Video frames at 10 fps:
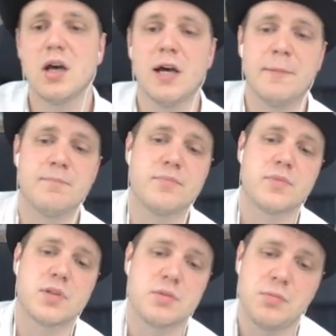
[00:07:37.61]
Um,
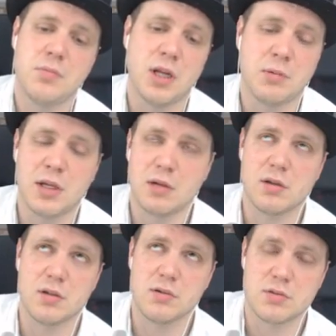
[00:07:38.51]
you know, without
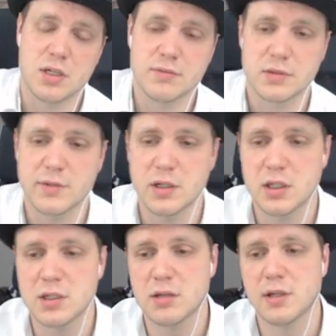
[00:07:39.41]
going into ultra levels of high
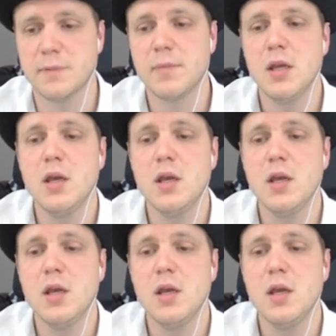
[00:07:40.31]
detail here.